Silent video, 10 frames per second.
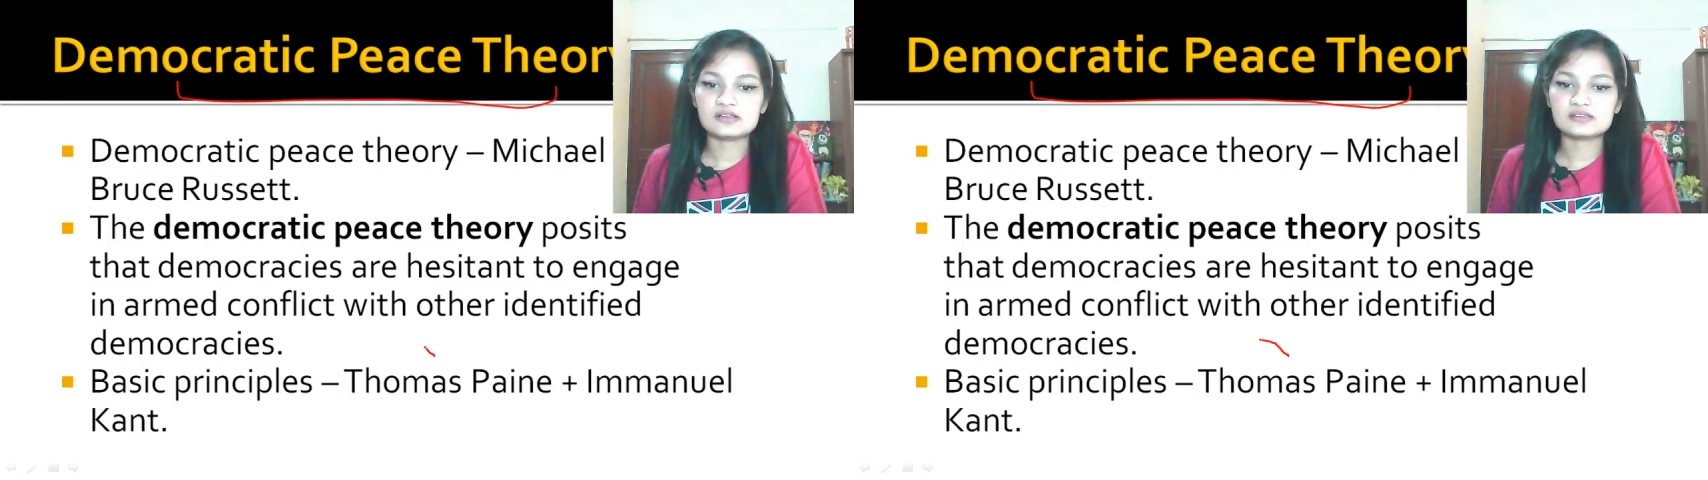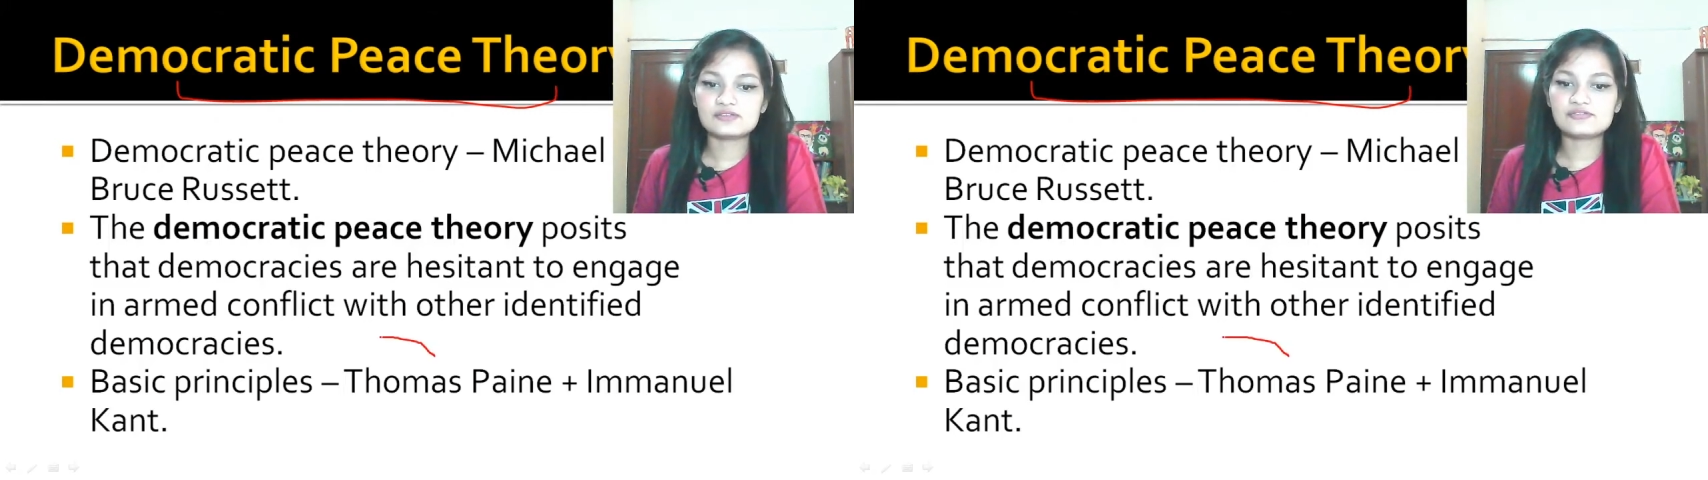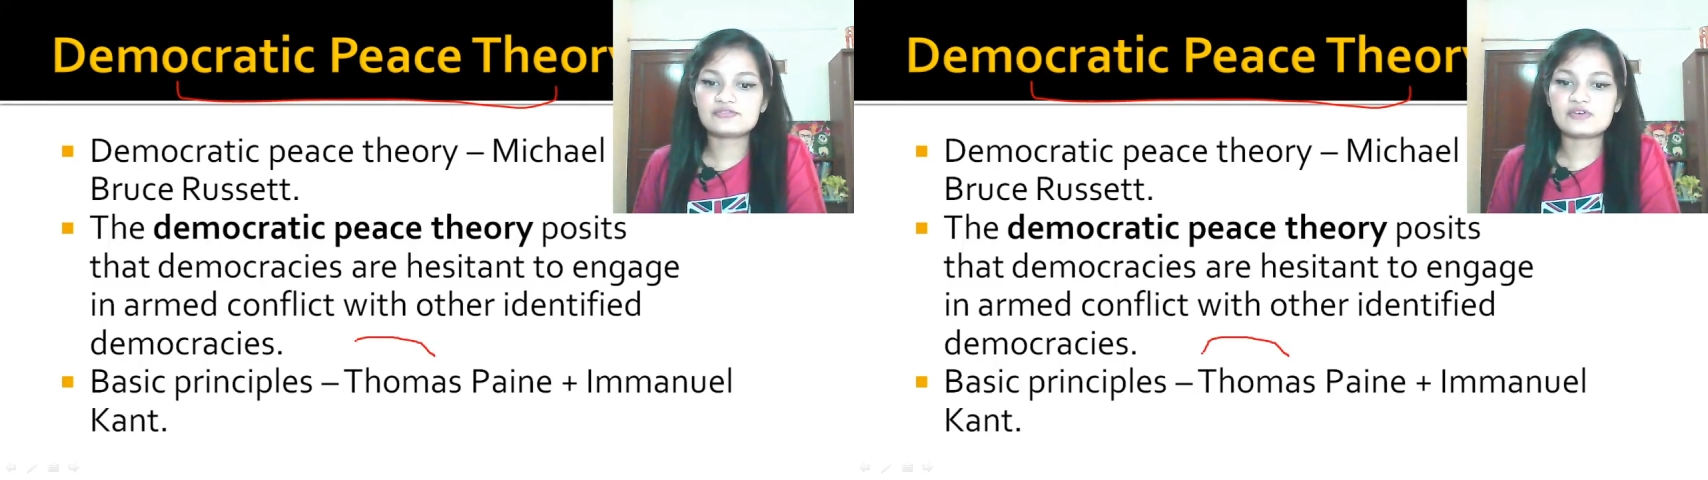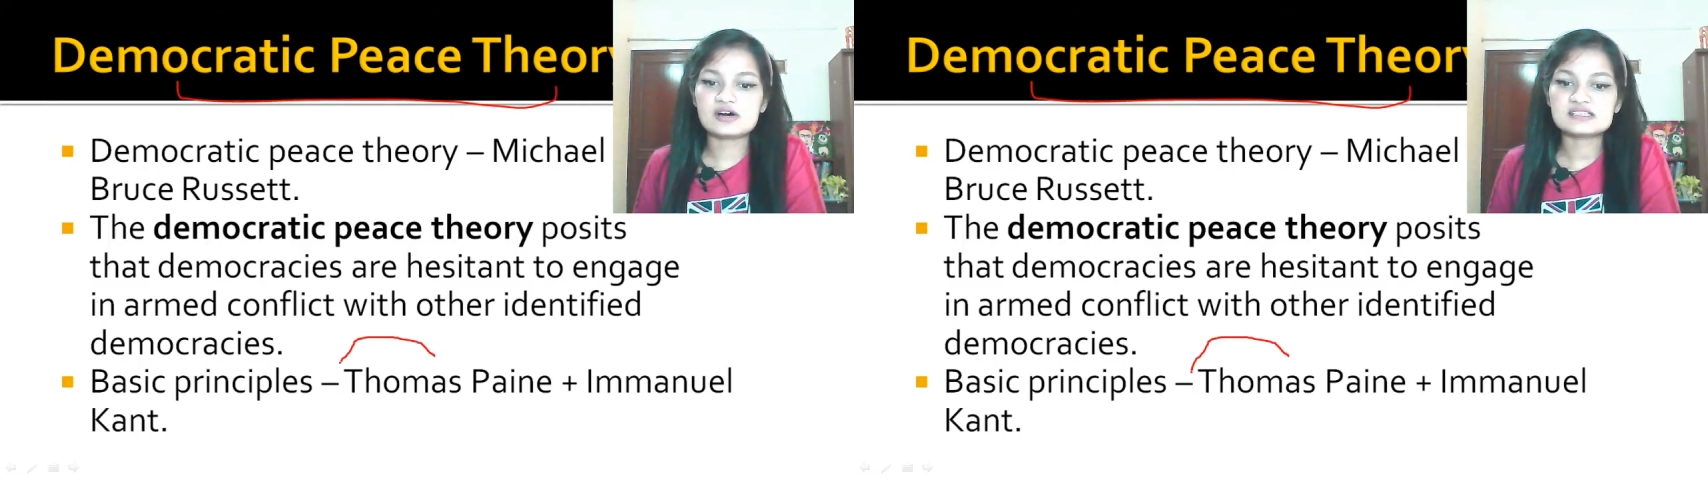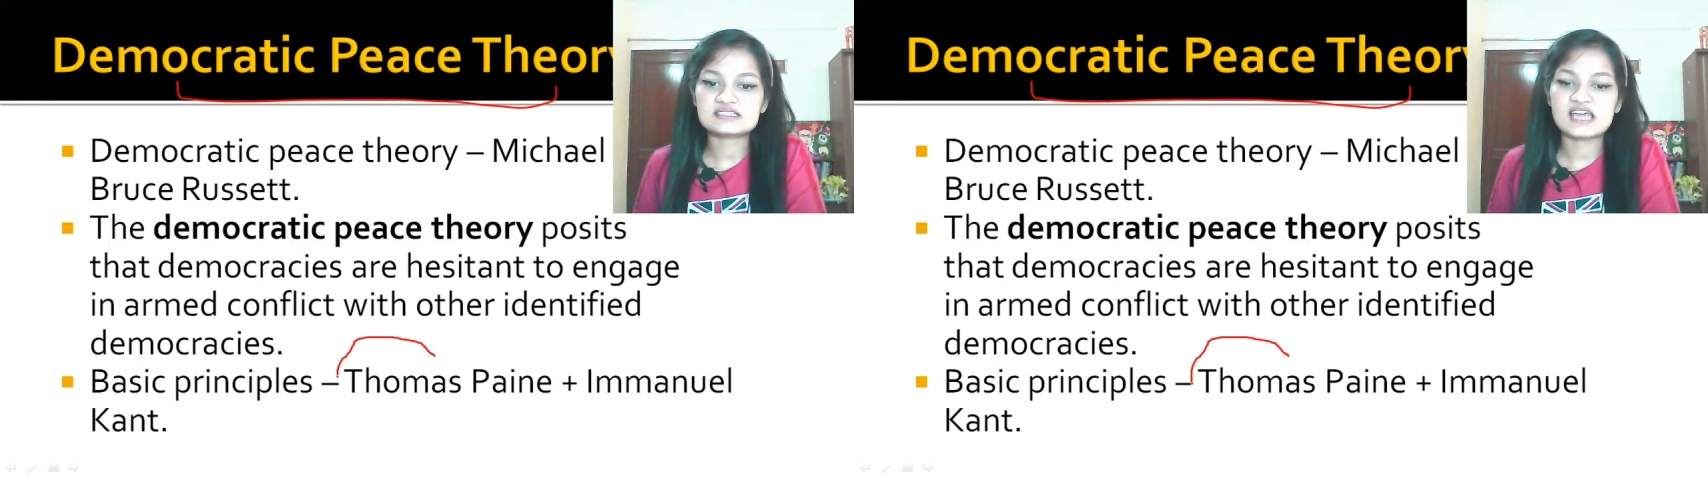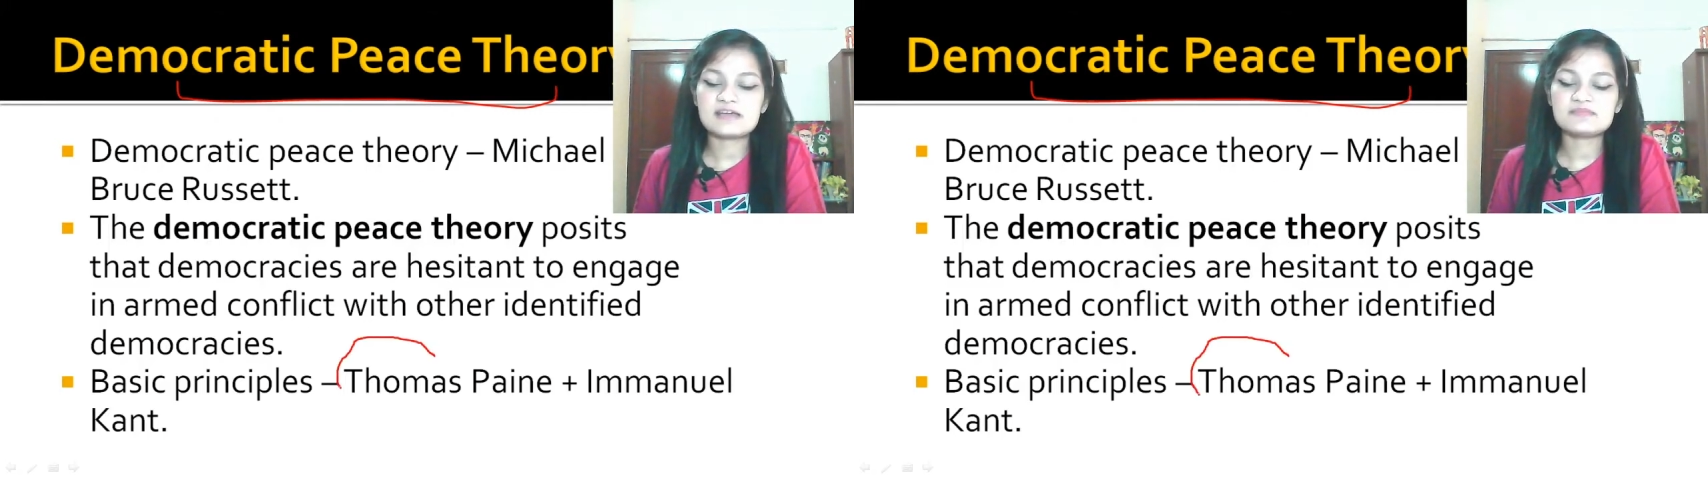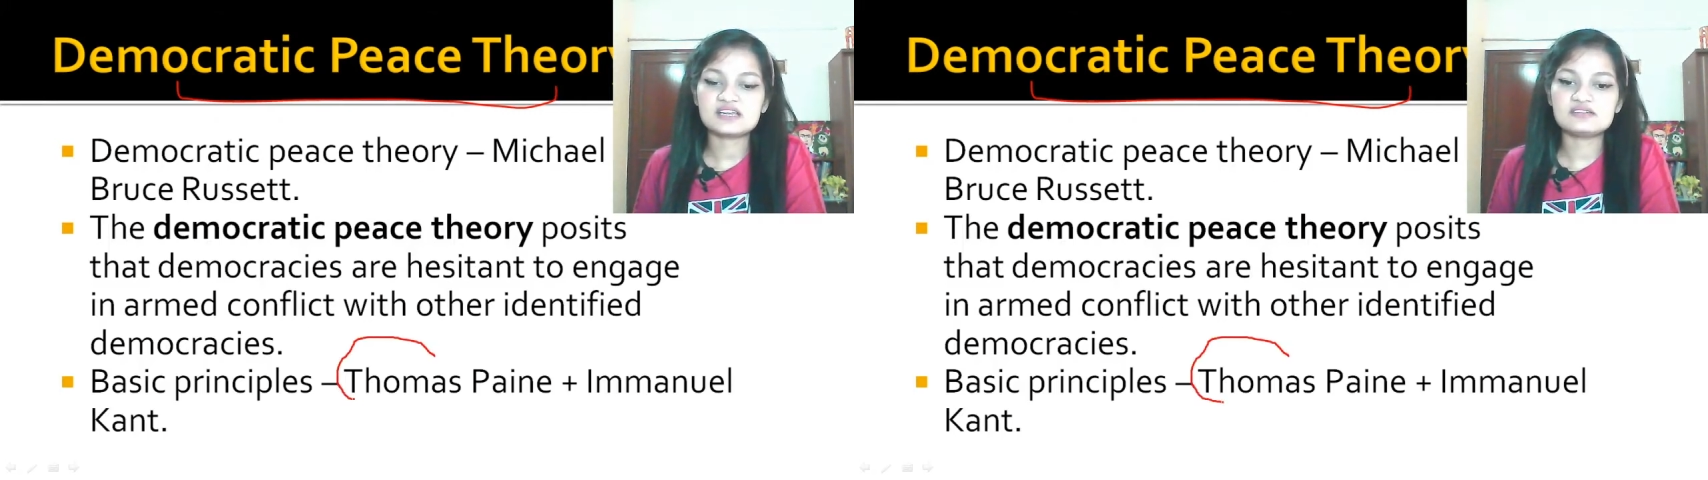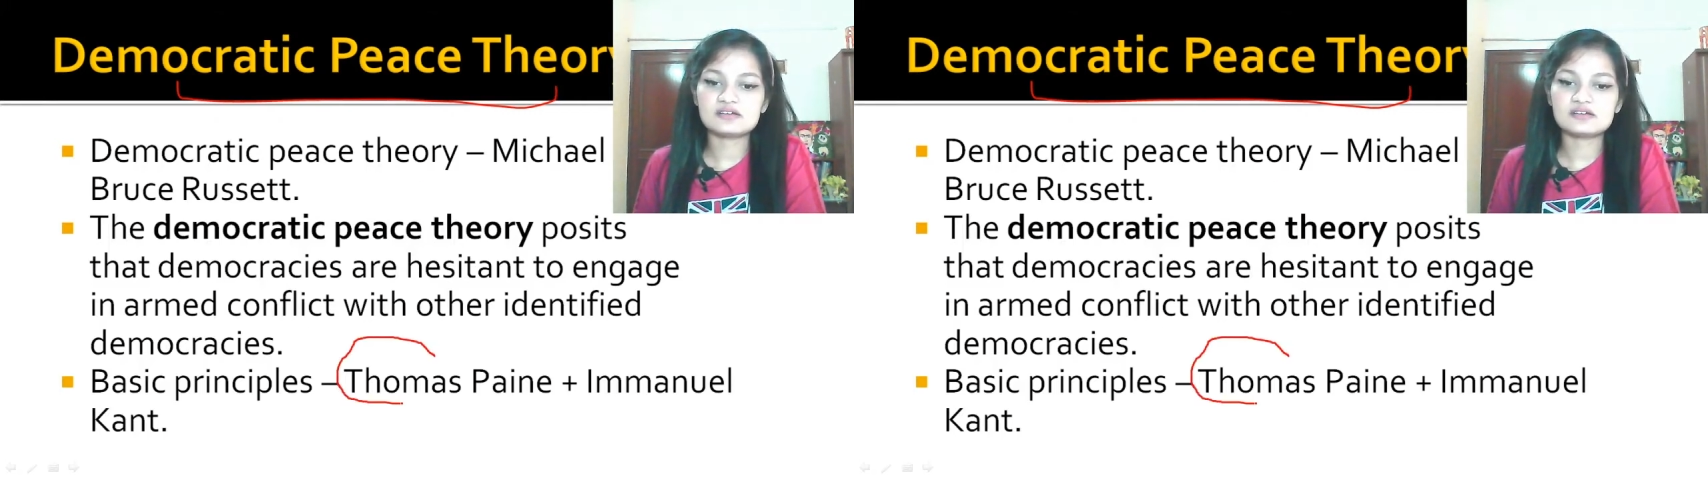the first time that